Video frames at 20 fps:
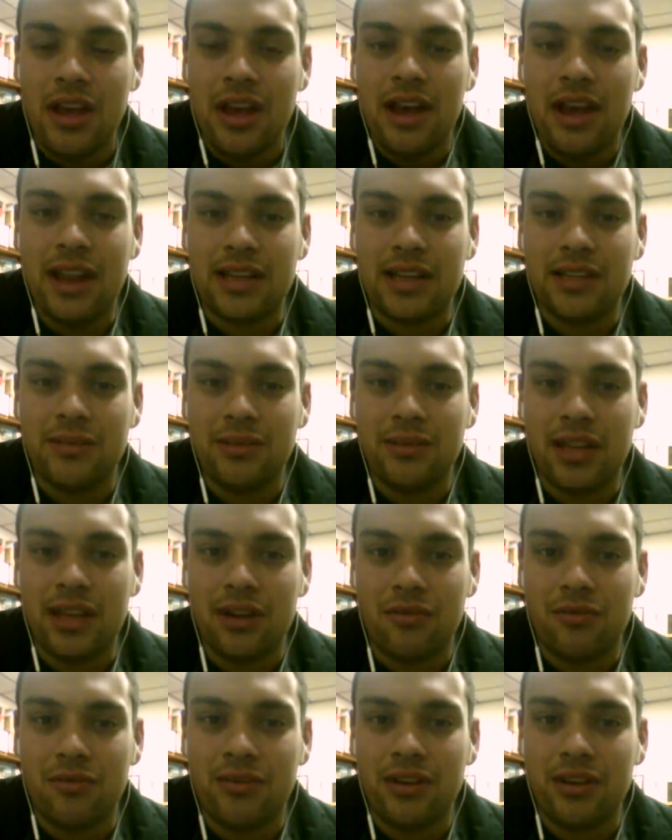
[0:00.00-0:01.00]
And that's something that
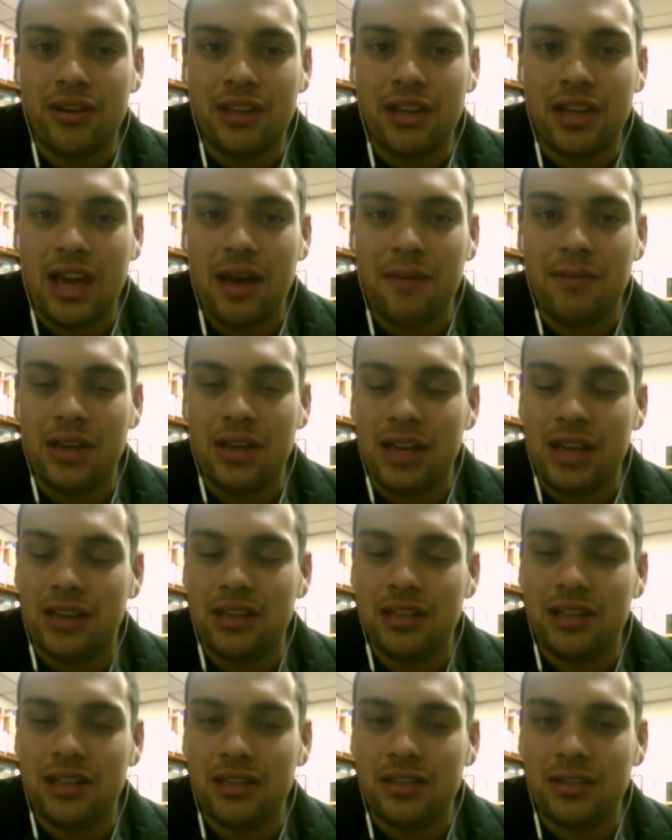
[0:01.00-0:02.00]
really kept me
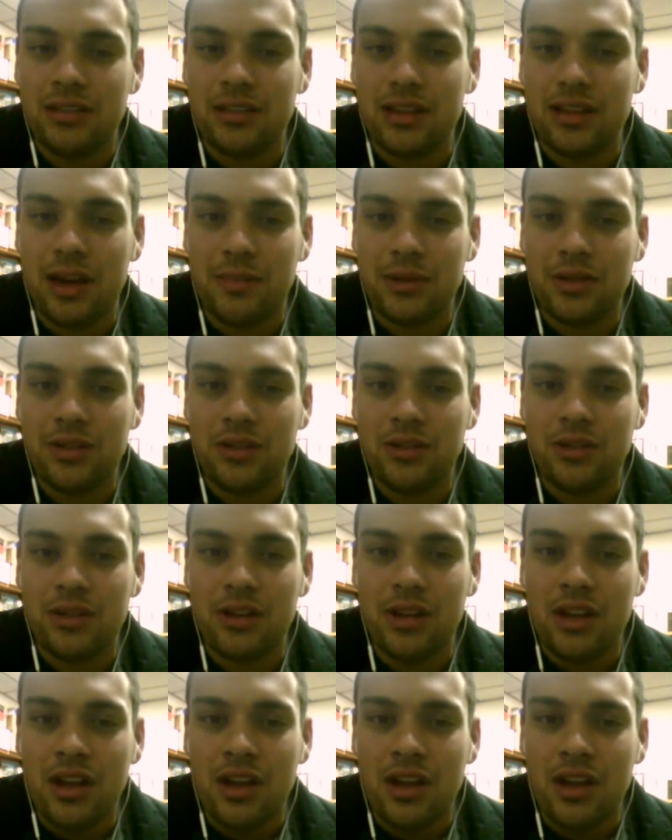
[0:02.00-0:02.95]
into this episode.